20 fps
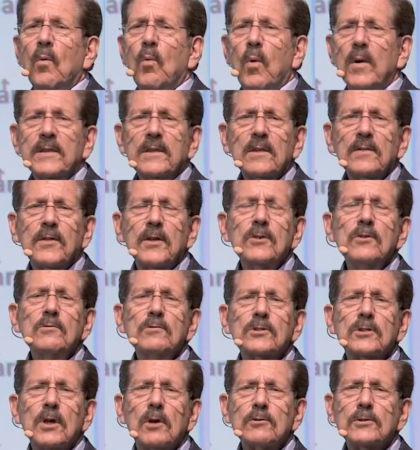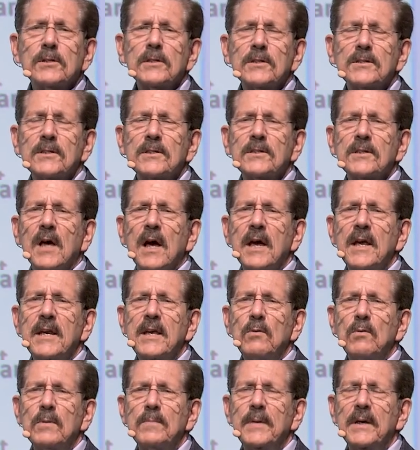what the new socialist
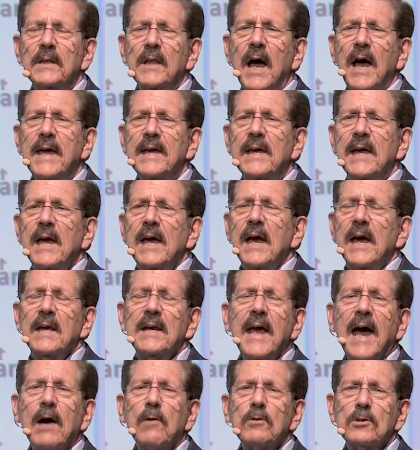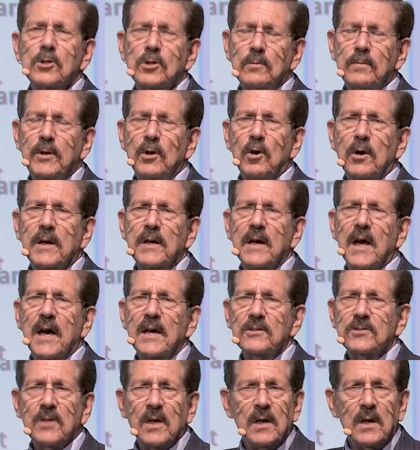society would be like and how it should be
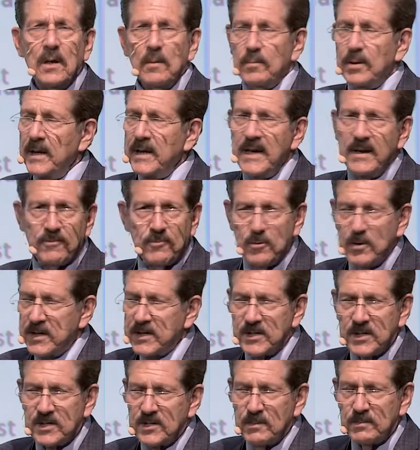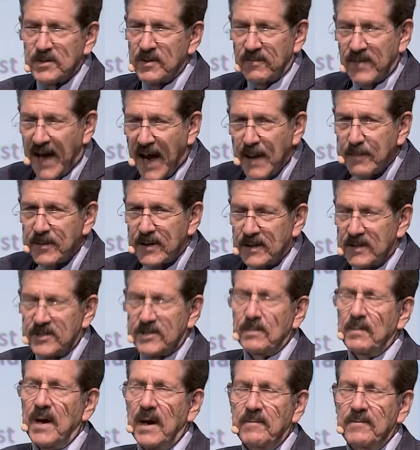organized. Plenty of criticisms of
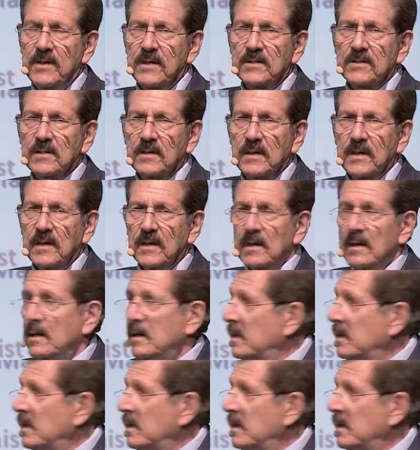capitalism, obviously.